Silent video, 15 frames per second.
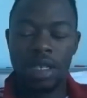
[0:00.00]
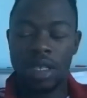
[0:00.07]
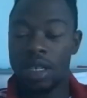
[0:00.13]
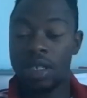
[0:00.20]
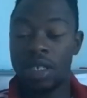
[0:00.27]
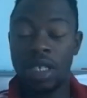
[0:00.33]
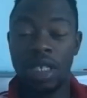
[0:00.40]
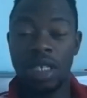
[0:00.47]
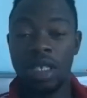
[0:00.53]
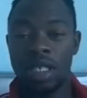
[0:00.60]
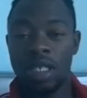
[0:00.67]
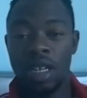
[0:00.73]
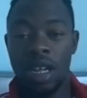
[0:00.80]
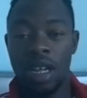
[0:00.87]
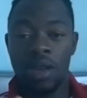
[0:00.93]
this
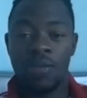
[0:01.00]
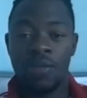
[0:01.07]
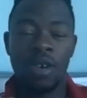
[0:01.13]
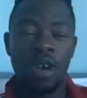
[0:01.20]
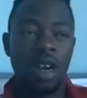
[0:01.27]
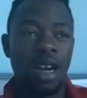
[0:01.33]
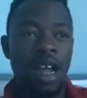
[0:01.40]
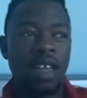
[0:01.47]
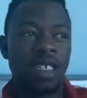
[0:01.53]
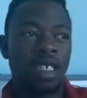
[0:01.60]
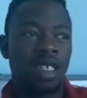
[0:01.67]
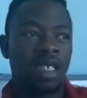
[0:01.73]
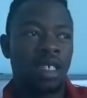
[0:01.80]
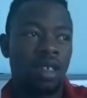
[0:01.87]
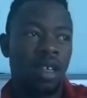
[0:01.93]
is for the
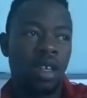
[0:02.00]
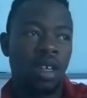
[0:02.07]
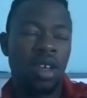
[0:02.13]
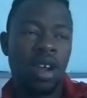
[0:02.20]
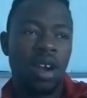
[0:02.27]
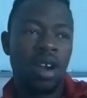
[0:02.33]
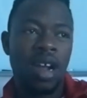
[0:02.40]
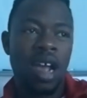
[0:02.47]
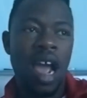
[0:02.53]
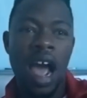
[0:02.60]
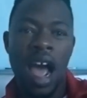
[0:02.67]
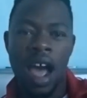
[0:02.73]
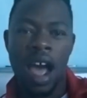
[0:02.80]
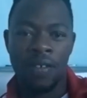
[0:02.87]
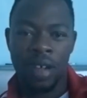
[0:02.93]
last year and a
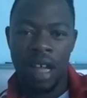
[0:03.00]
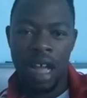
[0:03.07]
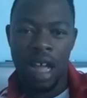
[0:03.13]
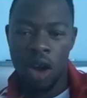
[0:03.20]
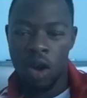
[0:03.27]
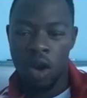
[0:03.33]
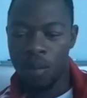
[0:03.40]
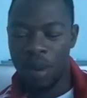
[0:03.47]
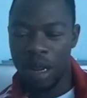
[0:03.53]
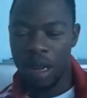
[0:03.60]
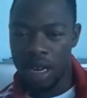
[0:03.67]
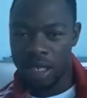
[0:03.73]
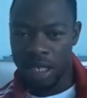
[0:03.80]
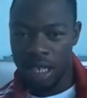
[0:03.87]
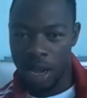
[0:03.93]
half, I
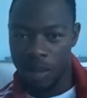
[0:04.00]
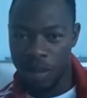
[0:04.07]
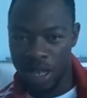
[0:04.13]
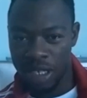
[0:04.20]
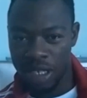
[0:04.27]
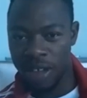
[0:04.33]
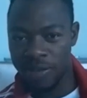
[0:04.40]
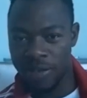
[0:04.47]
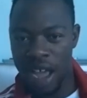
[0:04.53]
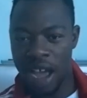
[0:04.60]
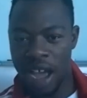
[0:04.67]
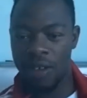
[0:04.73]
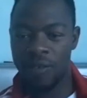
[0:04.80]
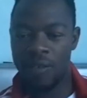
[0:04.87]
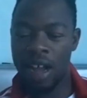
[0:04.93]
completely take myself
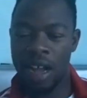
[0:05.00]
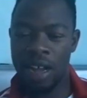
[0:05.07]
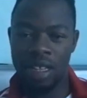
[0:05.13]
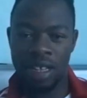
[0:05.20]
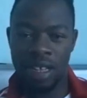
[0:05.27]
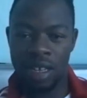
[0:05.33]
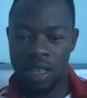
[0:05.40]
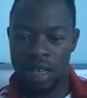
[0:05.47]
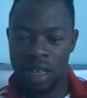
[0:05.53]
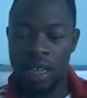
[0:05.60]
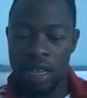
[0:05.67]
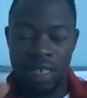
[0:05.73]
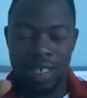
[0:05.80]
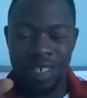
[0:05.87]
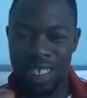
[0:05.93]
out of like the
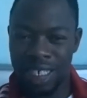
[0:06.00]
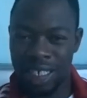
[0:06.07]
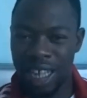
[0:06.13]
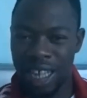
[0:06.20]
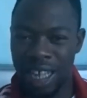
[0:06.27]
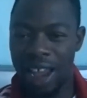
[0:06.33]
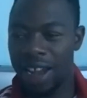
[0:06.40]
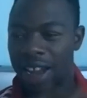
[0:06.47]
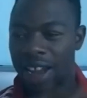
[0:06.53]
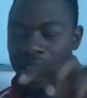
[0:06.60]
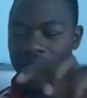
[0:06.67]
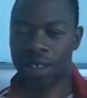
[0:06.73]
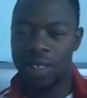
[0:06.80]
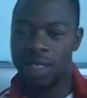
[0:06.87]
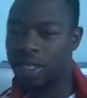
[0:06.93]

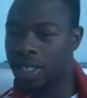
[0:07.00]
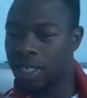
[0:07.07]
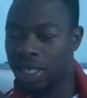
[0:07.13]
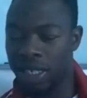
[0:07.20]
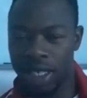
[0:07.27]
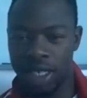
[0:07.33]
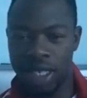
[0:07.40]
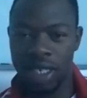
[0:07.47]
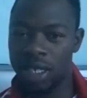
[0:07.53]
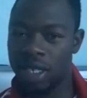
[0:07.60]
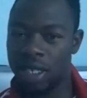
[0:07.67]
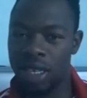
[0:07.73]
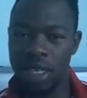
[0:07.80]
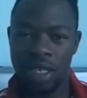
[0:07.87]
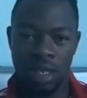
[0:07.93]
designing this, this,
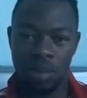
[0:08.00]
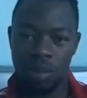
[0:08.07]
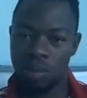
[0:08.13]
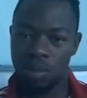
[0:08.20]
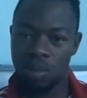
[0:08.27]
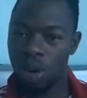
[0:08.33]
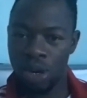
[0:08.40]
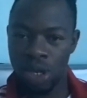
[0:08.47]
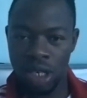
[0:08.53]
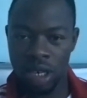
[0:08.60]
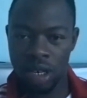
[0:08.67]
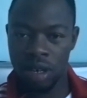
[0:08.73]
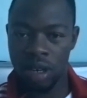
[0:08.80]
this portion.